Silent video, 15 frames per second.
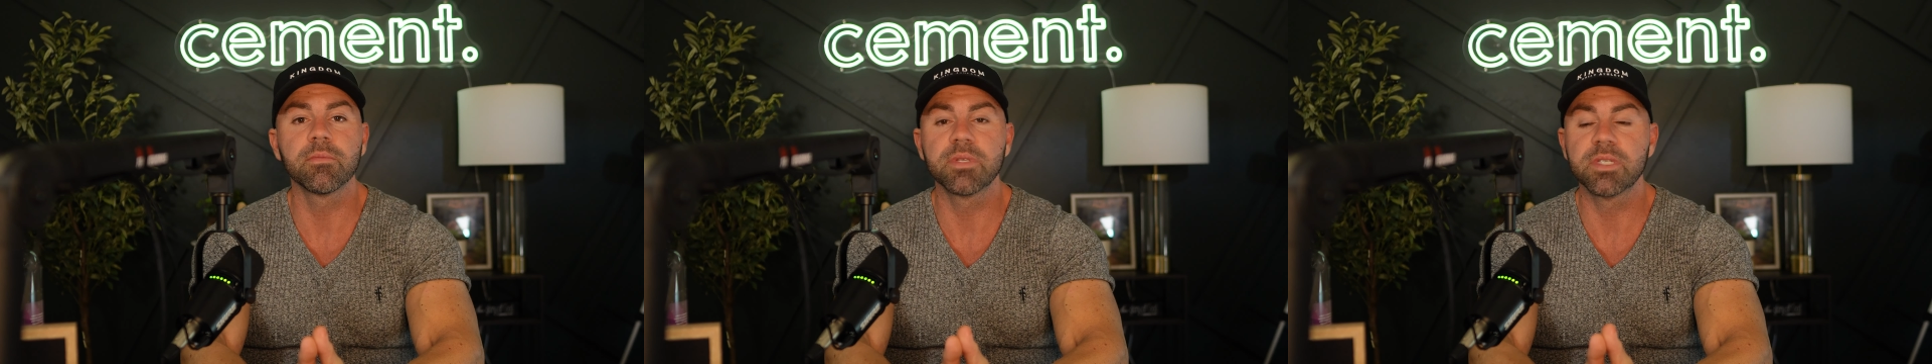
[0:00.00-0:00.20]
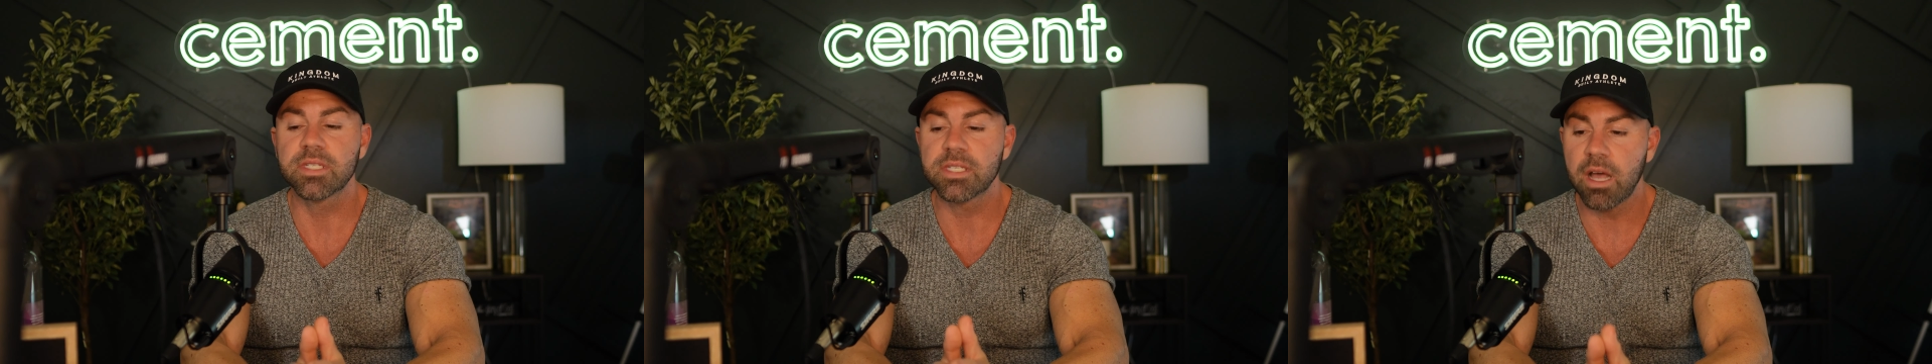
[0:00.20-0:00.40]

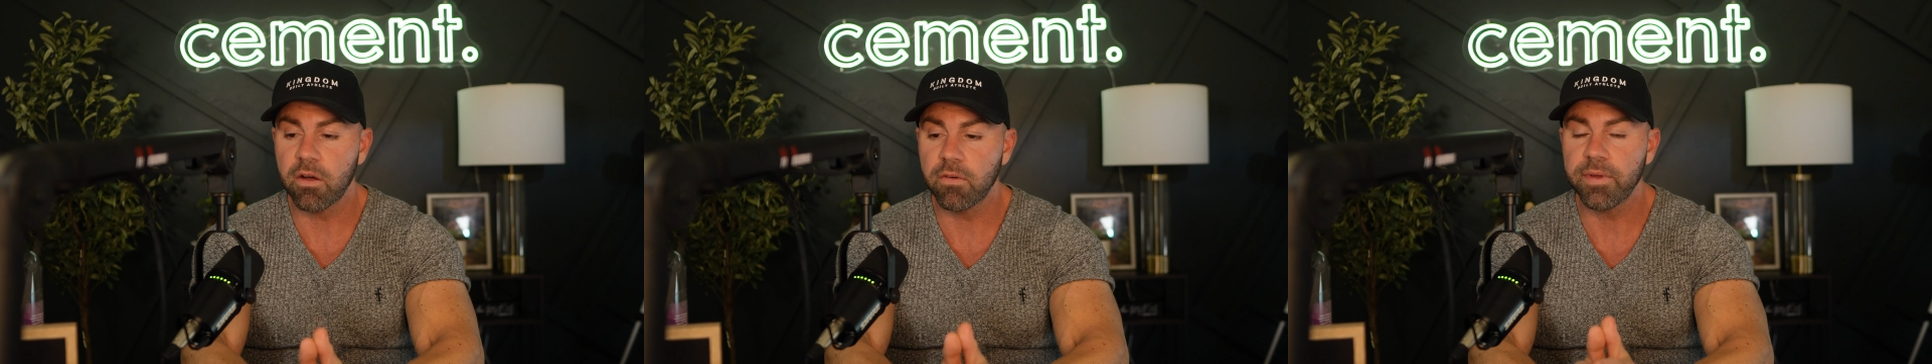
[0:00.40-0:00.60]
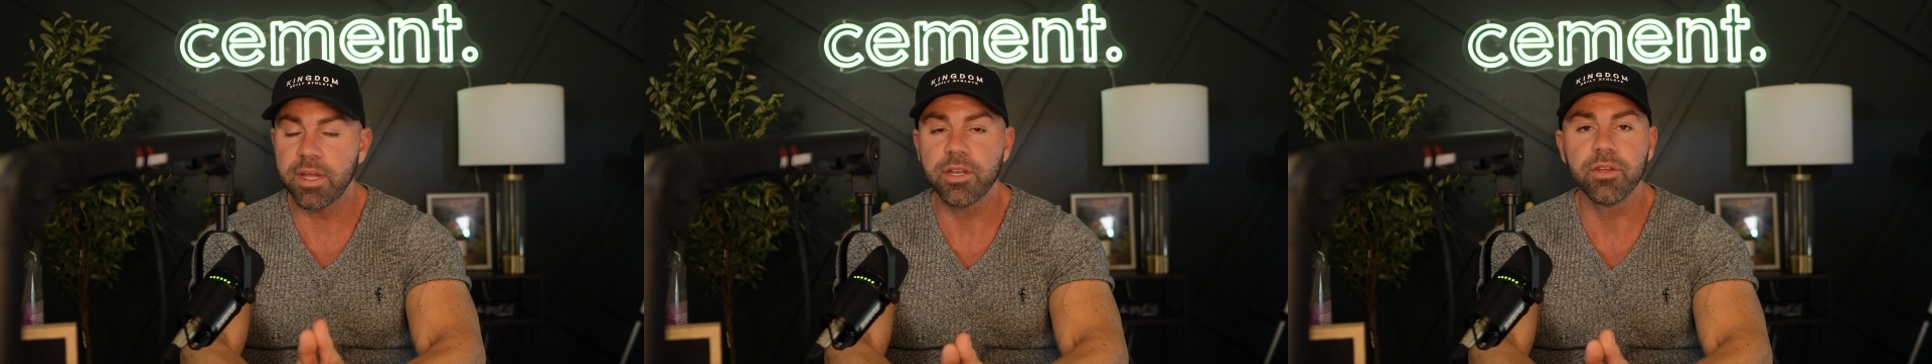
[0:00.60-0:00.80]

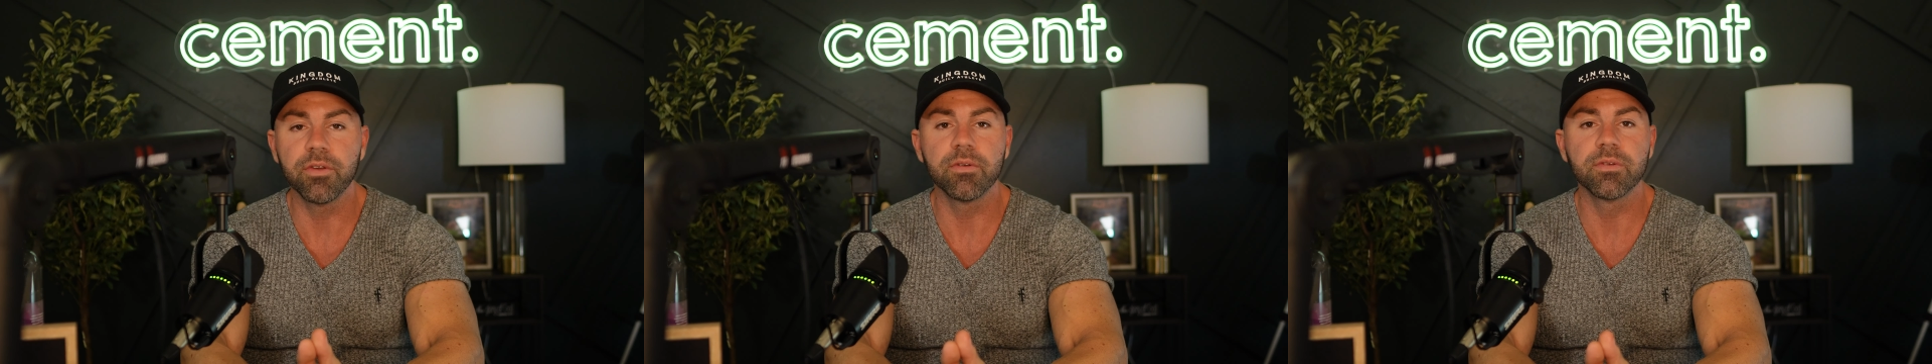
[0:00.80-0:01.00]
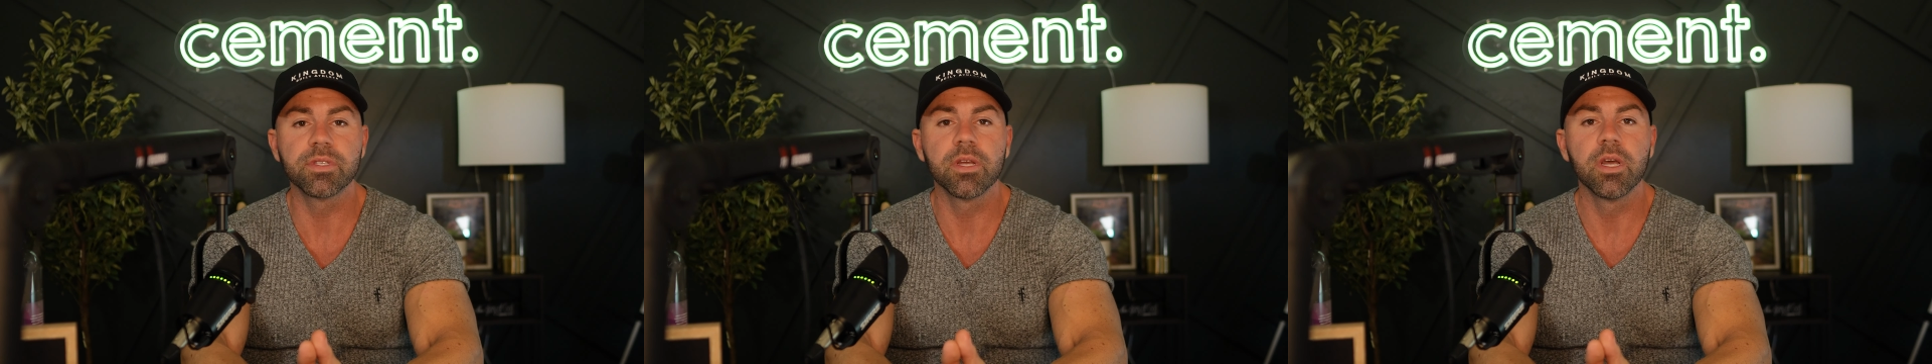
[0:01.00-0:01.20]

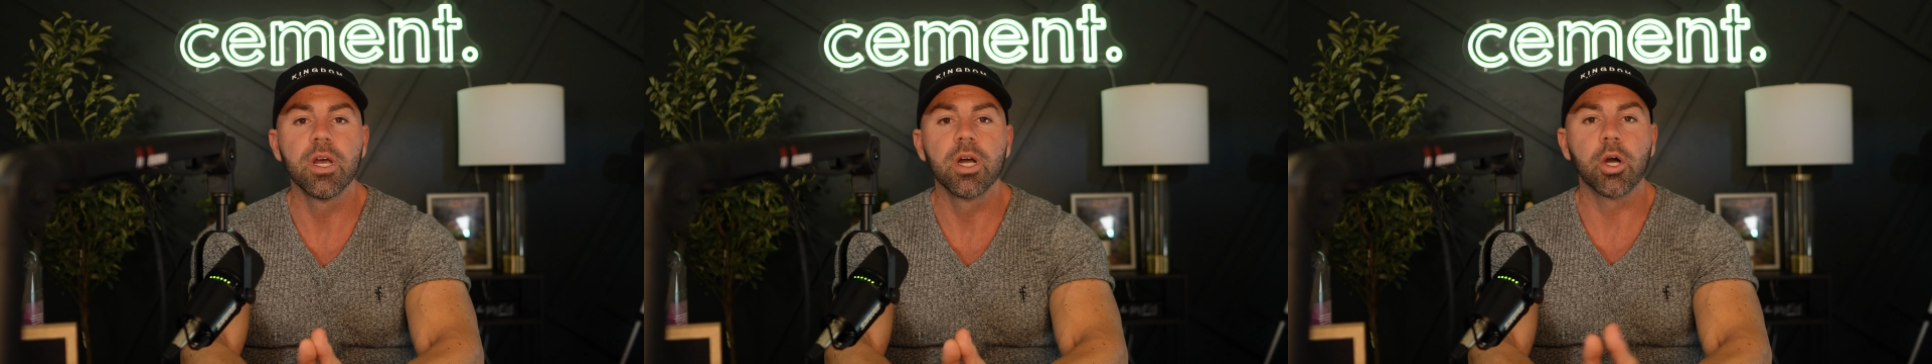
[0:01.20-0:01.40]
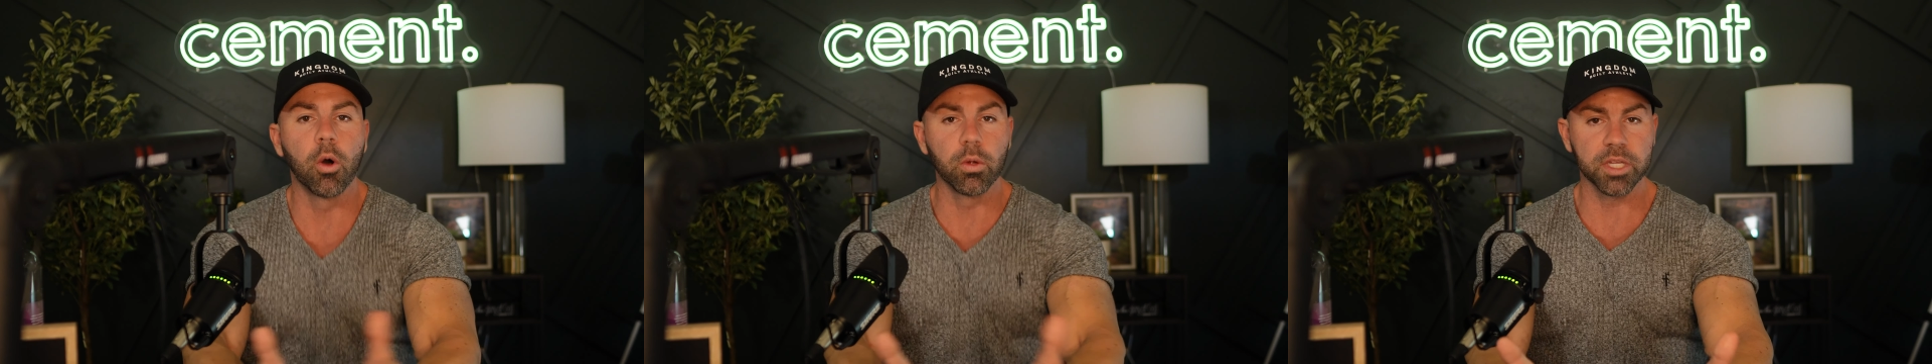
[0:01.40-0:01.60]
self-induced
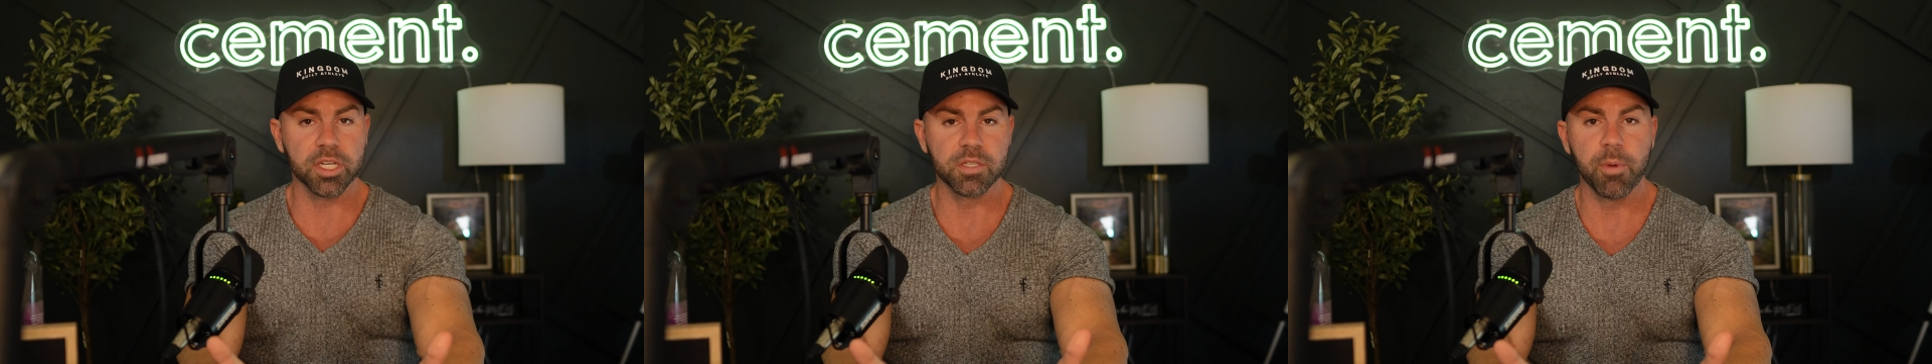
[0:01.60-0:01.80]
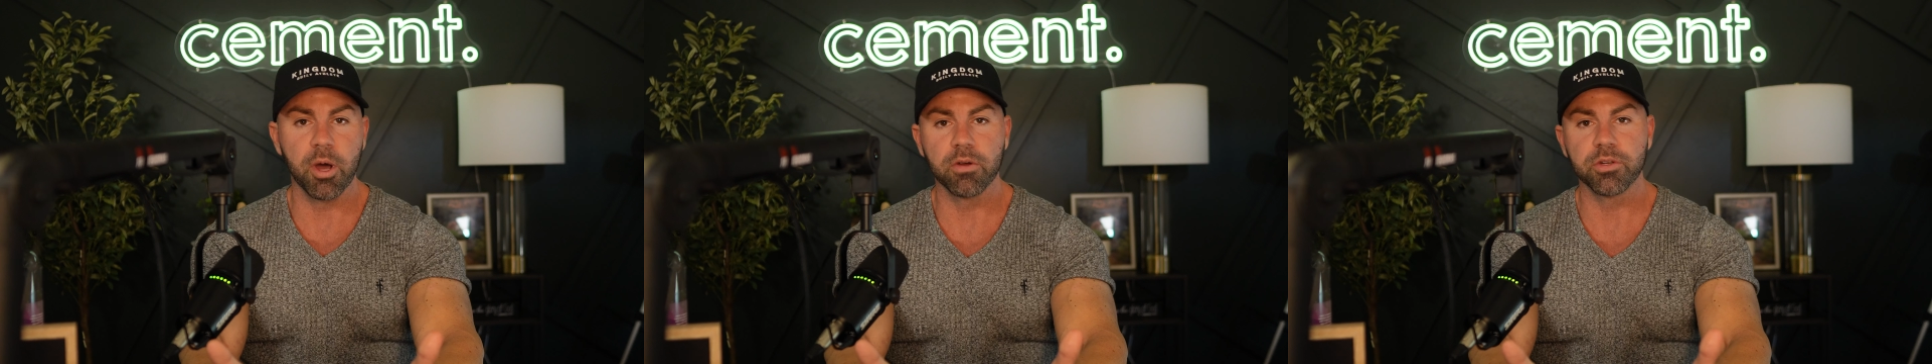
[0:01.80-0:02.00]
cold
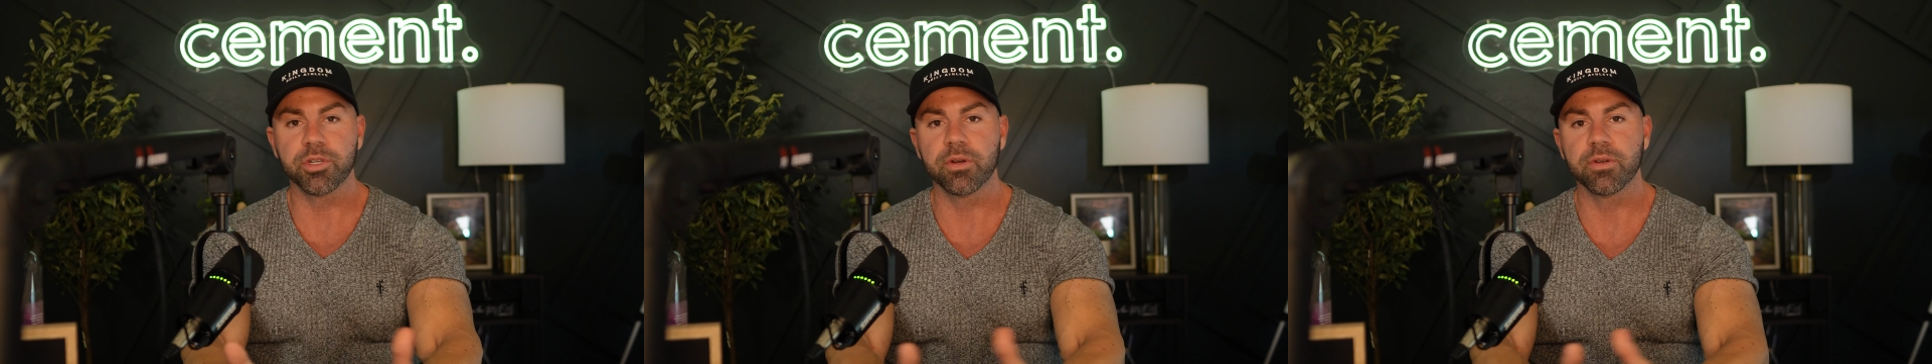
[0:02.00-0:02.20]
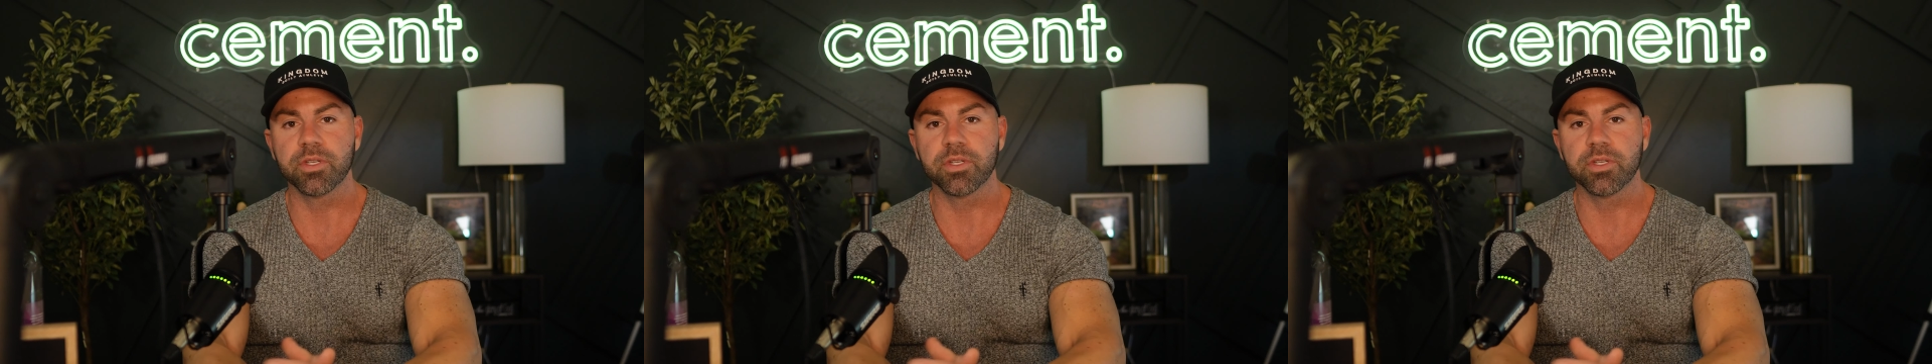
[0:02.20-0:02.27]
exposure.